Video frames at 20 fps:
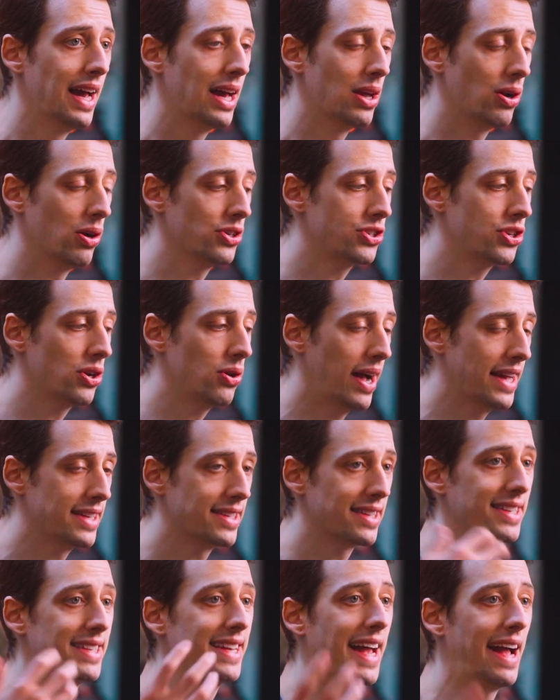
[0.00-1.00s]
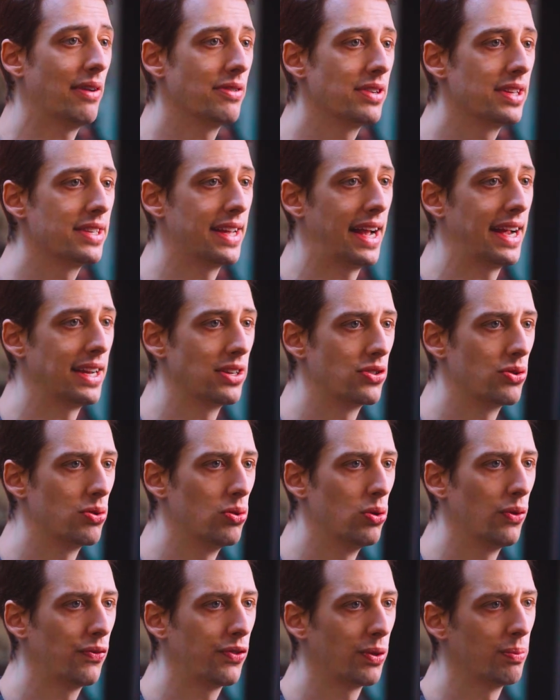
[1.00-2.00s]
and also as a sound design
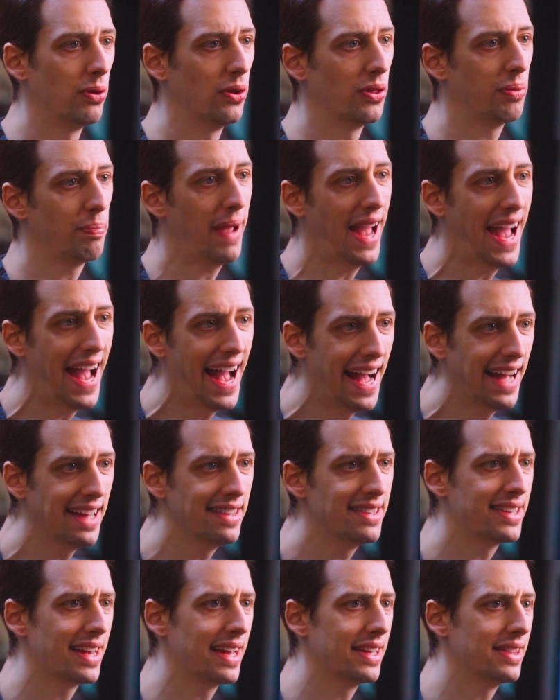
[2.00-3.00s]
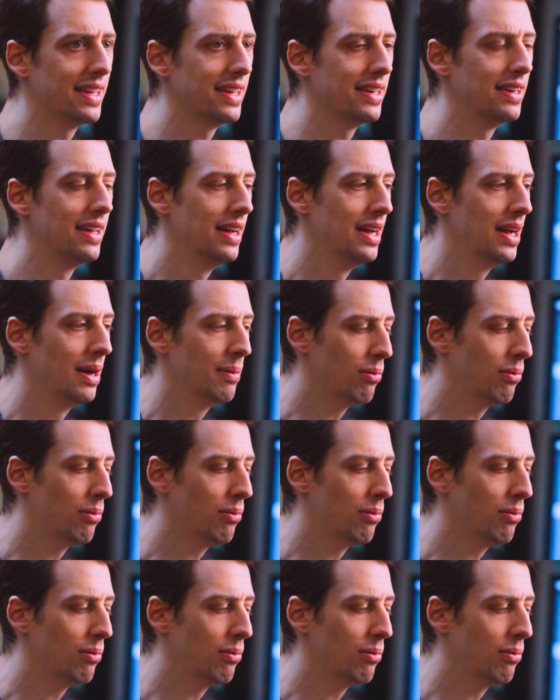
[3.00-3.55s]
tool for both pads and then